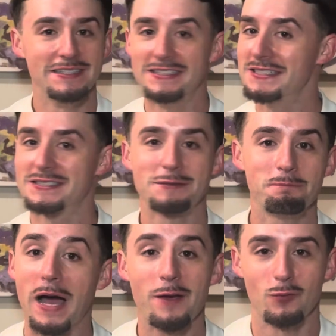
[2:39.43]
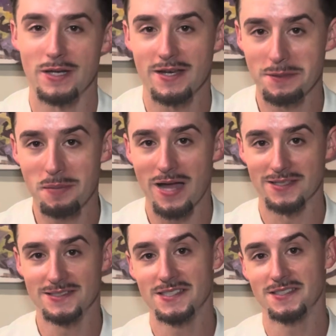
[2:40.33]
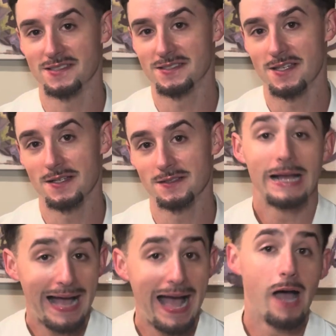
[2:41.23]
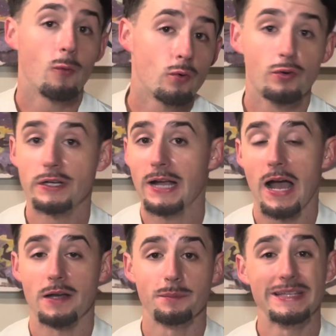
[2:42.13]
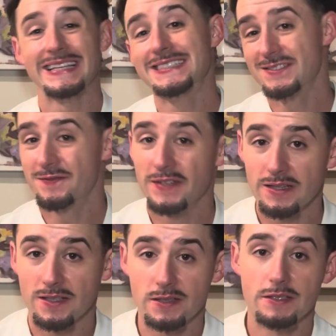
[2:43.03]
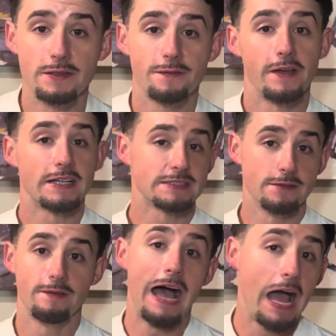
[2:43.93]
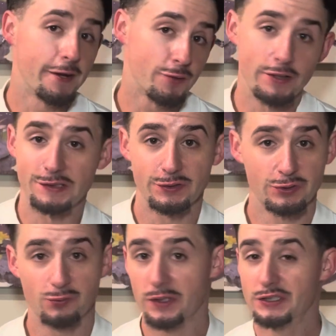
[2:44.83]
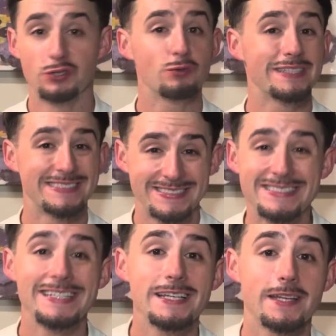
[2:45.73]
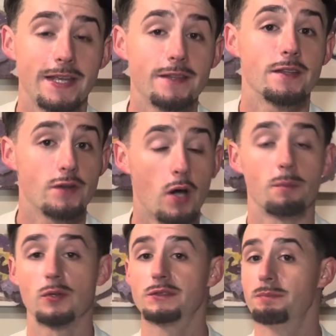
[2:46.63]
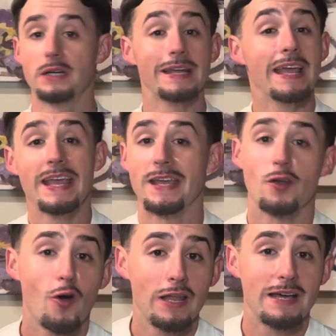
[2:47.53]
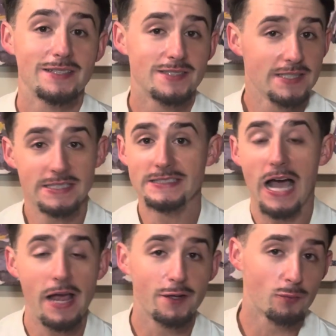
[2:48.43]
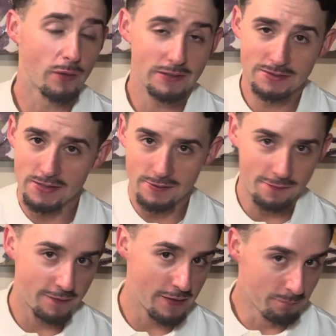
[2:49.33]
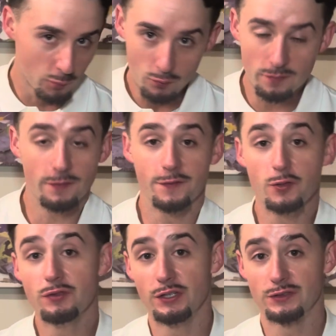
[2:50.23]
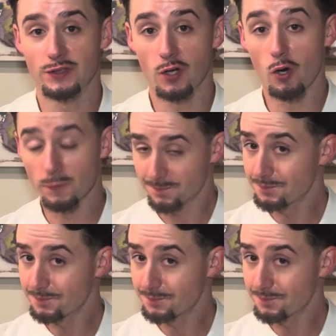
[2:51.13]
despite what any politician says. Our economy is feeling the effects of higher interest rates. You could see it in the numbers, but in all honesty, these higher rates that the Fed moved a few years ago,